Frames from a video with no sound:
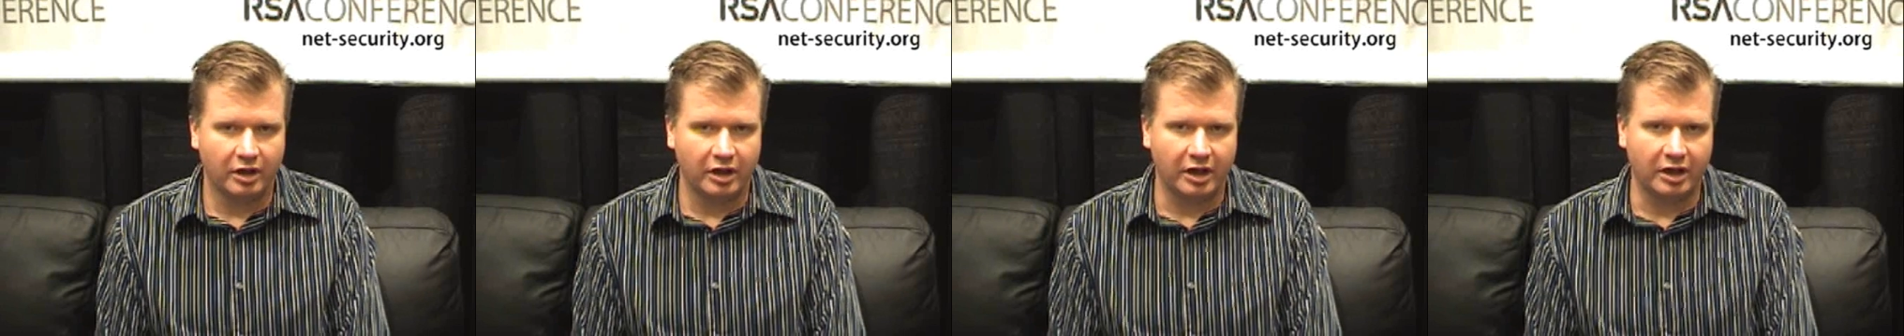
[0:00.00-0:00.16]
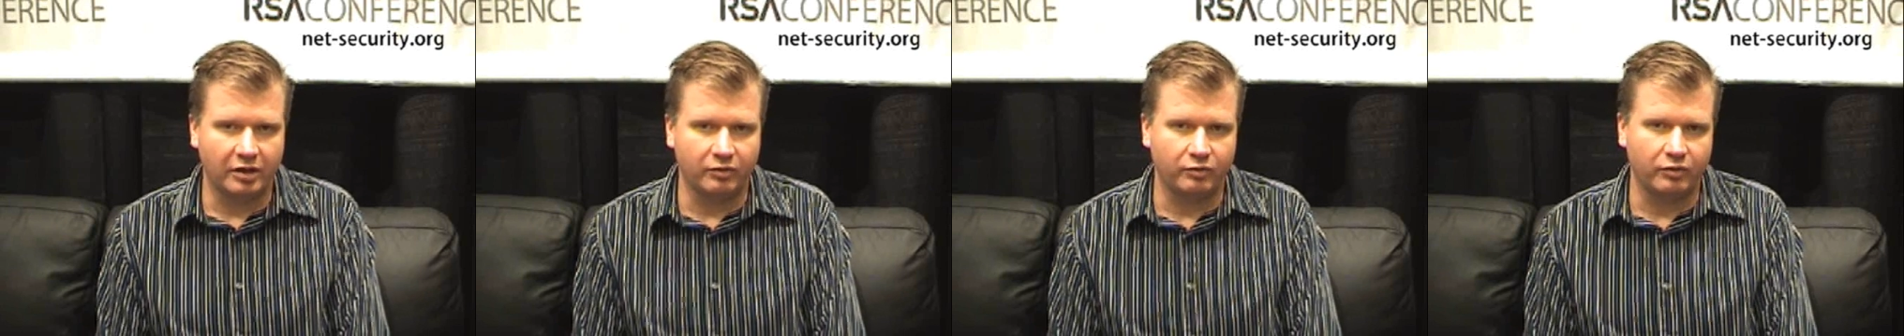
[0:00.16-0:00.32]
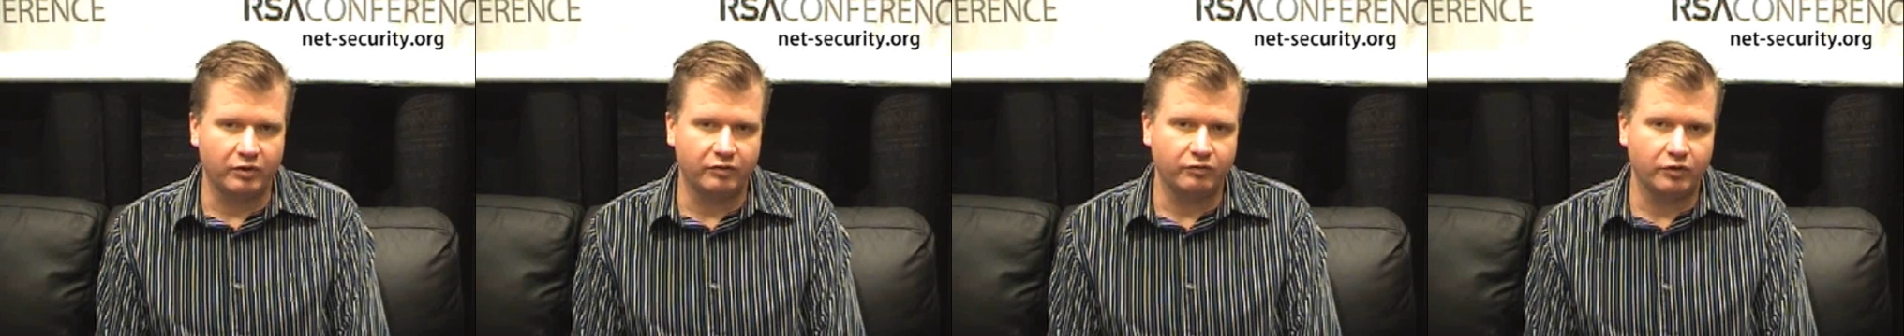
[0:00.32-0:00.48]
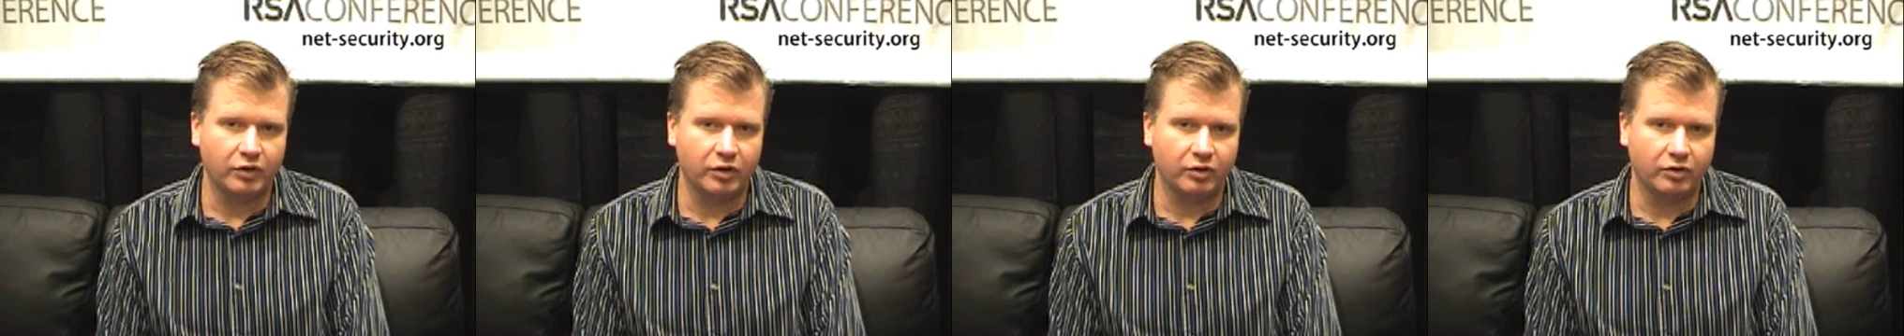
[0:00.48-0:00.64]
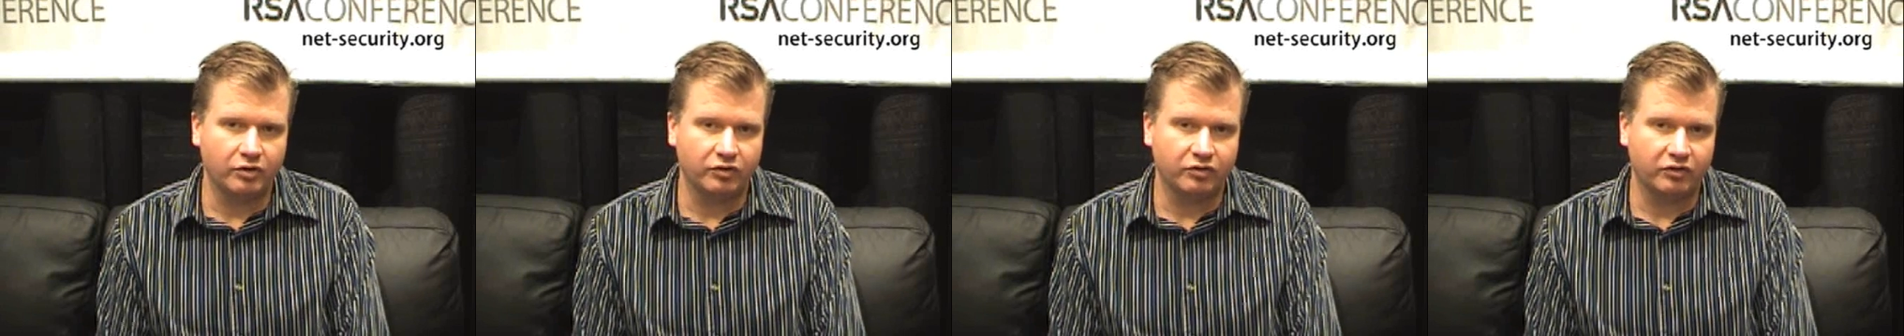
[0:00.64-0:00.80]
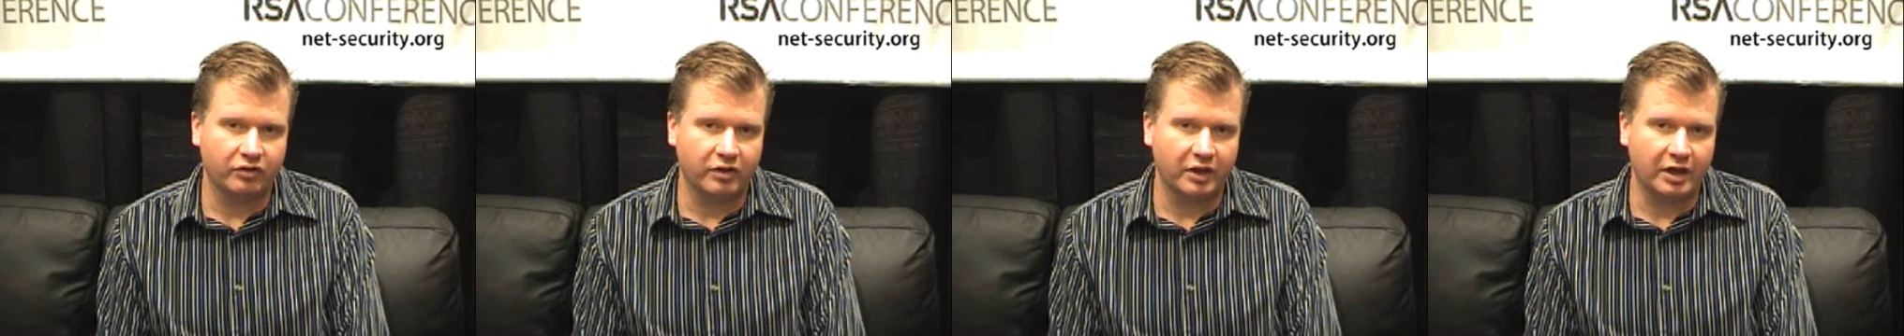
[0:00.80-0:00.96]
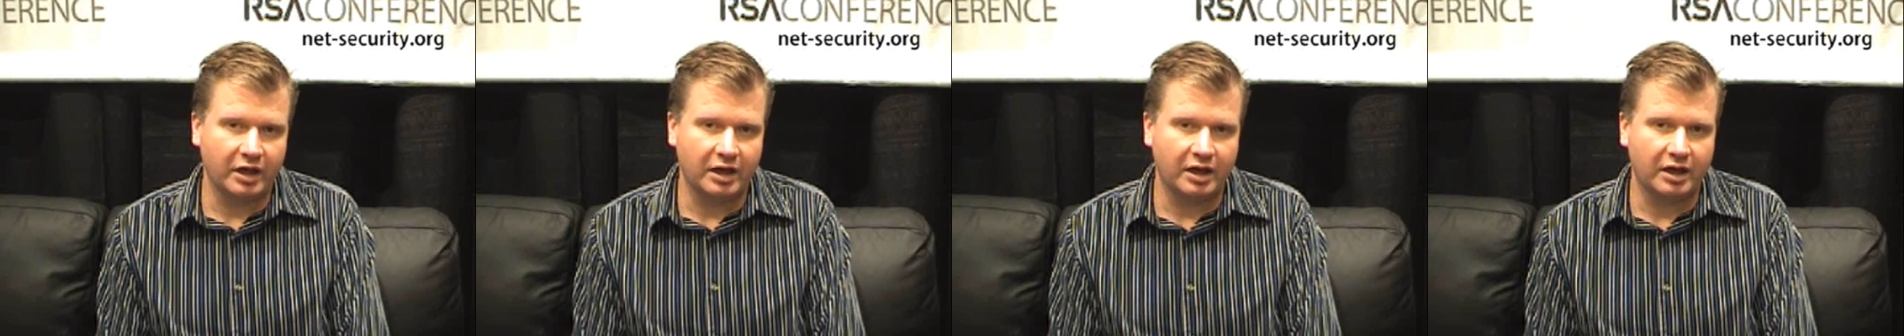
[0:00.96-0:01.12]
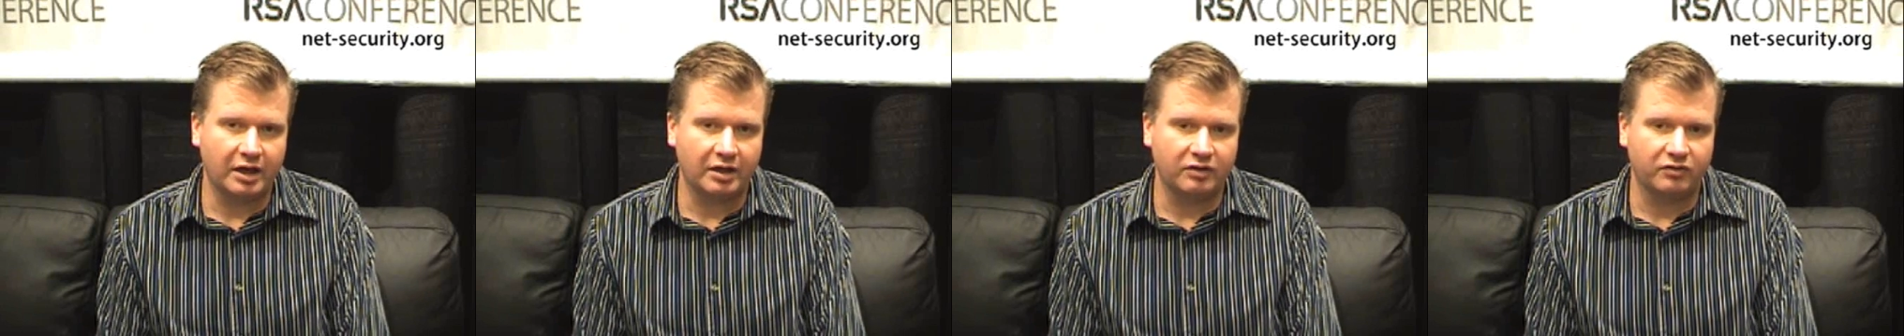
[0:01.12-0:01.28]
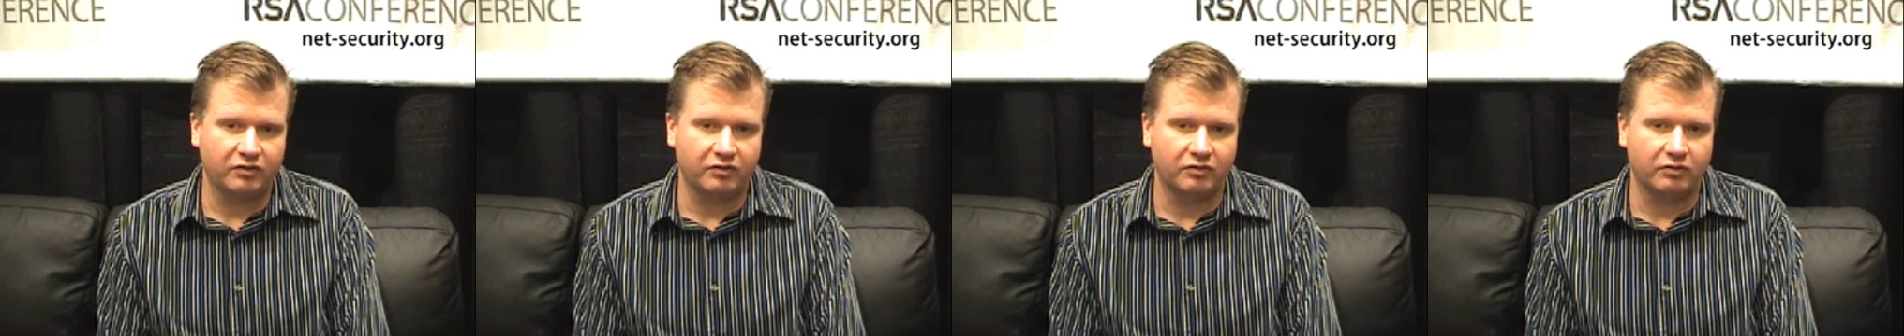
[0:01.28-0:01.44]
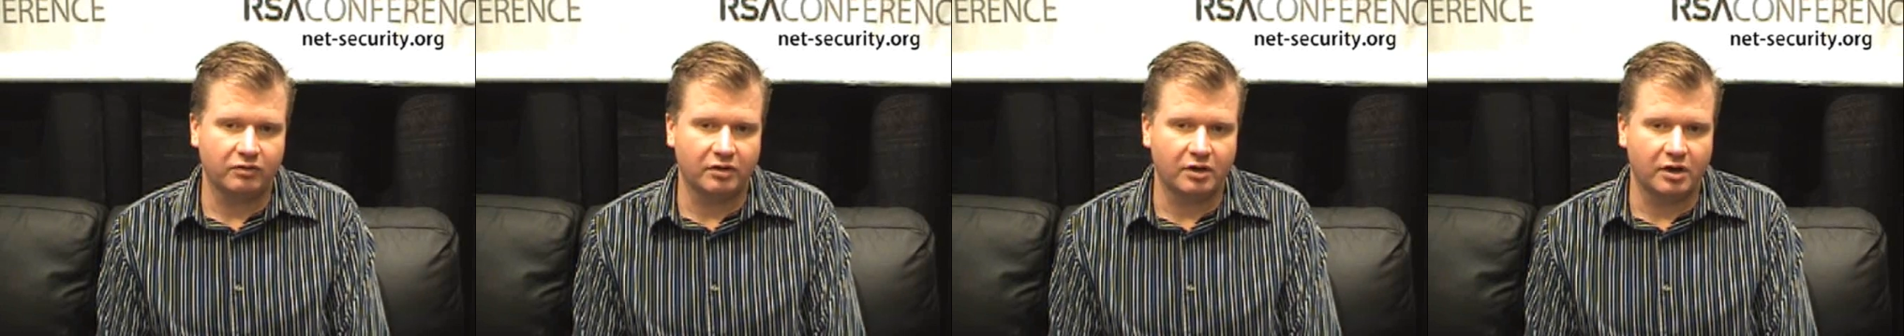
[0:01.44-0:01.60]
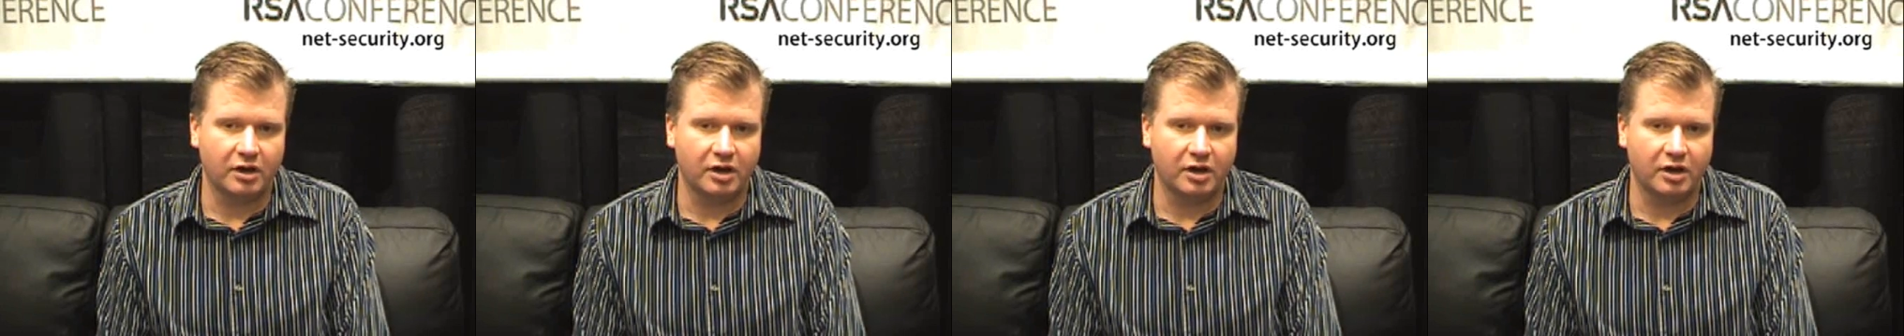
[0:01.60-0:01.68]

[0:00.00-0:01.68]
And we've noticed that